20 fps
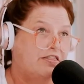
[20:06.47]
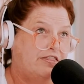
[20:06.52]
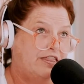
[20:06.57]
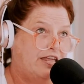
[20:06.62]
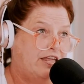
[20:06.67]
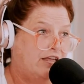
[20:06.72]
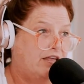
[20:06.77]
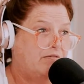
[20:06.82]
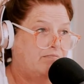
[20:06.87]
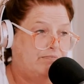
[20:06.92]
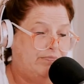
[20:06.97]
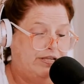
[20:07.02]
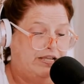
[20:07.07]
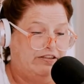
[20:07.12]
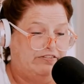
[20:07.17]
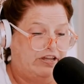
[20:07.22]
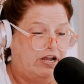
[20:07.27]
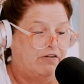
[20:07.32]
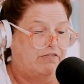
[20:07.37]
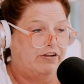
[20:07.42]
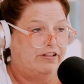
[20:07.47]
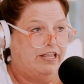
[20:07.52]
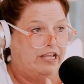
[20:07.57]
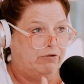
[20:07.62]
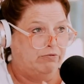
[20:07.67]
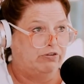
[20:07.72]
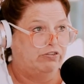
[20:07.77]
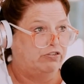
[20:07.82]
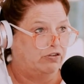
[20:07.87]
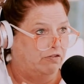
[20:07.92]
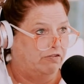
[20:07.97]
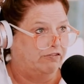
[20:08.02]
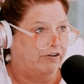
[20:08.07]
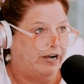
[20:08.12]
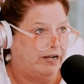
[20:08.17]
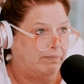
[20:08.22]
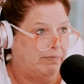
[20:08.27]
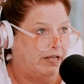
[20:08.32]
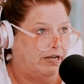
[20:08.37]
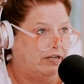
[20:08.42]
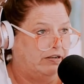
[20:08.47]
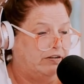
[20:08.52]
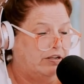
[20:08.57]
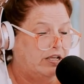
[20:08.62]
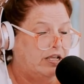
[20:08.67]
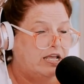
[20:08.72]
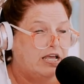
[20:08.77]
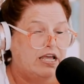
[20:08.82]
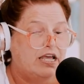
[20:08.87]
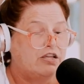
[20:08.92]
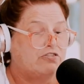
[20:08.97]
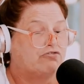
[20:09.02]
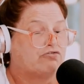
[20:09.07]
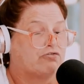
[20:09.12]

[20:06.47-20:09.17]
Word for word: That because everything was so fragmented, mm-hmm.